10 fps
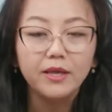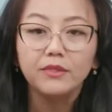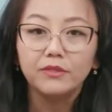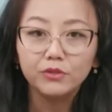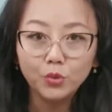
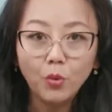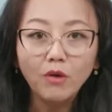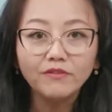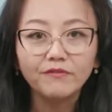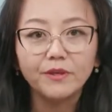the
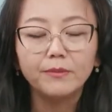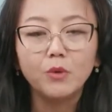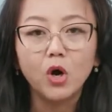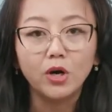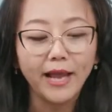12 of them
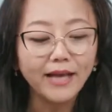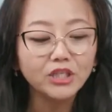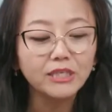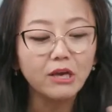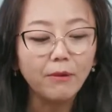are
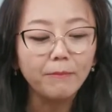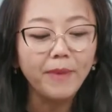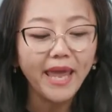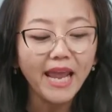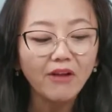actually on
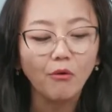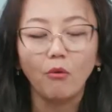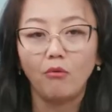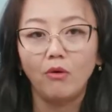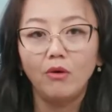
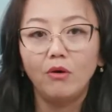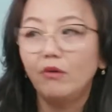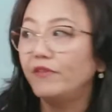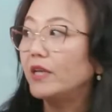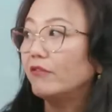payroll
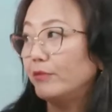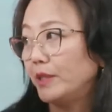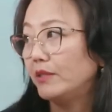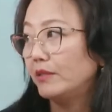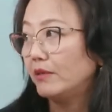of the
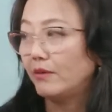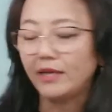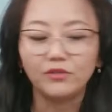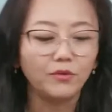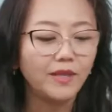government.
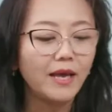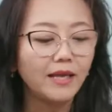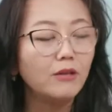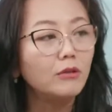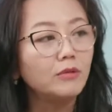Okay, so that
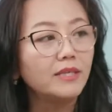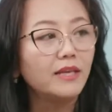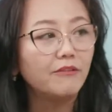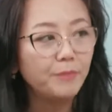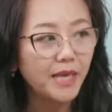including the
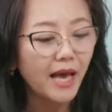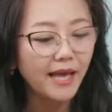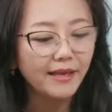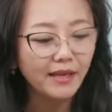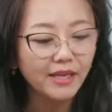
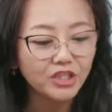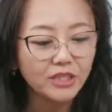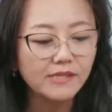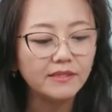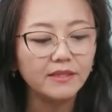FBI
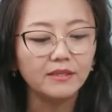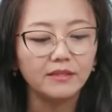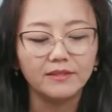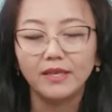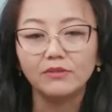agent,
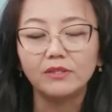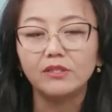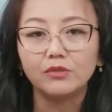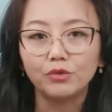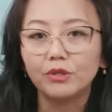the Southern
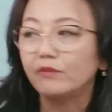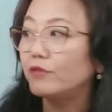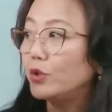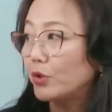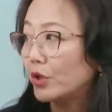District of
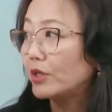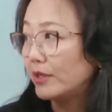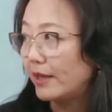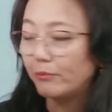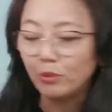New York
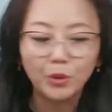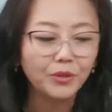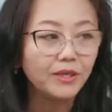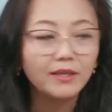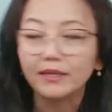
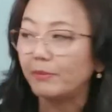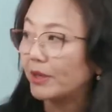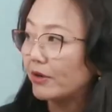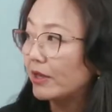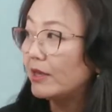employee, like a
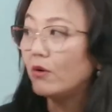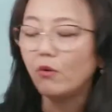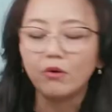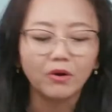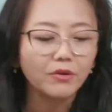paralegal
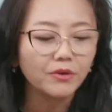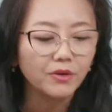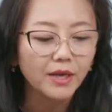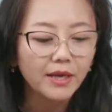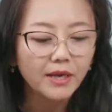or
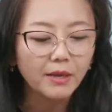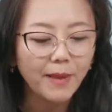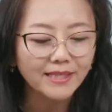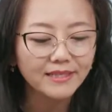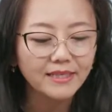other
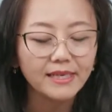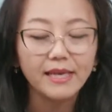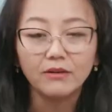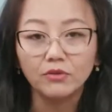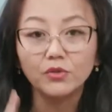capacity,
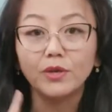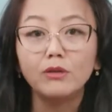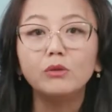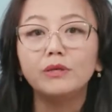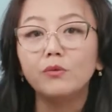and also
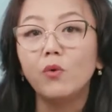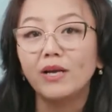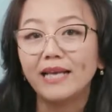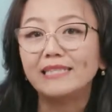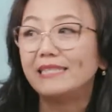including
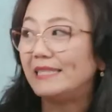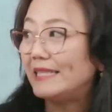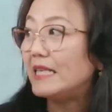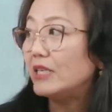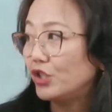one
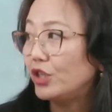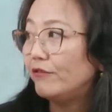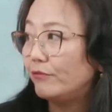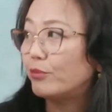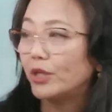SEC
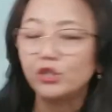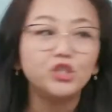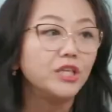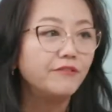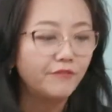chief, branch
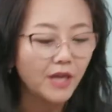chief.